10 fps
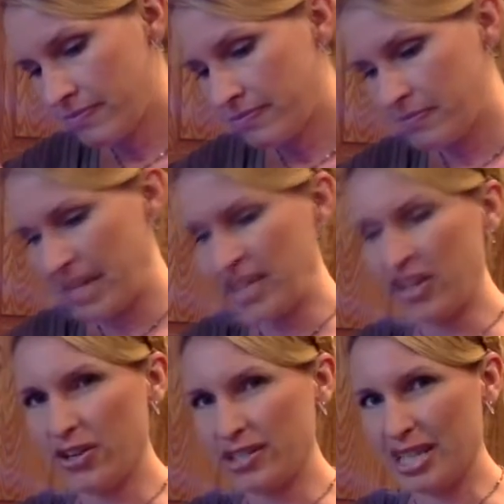make your
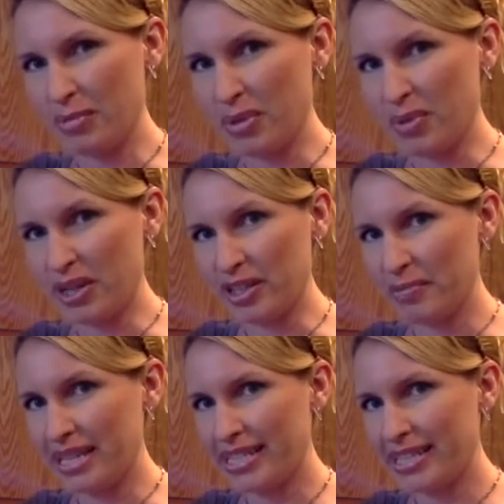own double boiler,
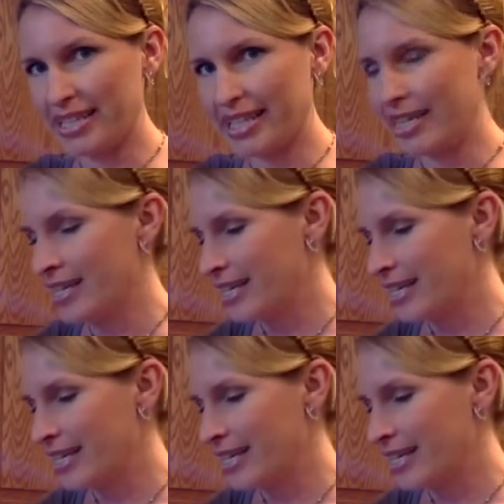basically.